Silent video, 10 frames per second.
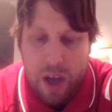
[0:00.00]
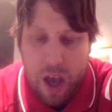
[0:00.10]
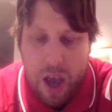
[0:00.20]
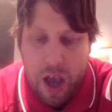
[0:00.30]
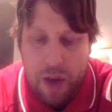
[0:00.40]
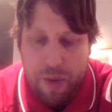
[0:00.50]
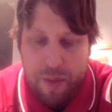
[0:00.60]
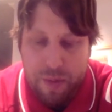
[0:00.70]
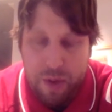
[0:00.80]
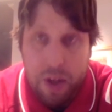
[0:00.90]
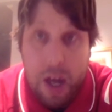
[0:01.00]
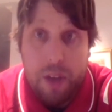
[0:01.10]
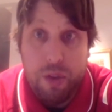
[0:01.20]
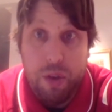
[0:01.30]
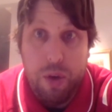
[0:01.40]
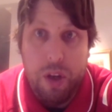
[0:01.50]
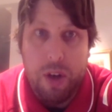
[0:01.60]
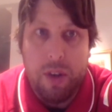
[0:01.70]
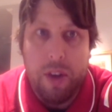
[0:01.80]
And the last 2 years,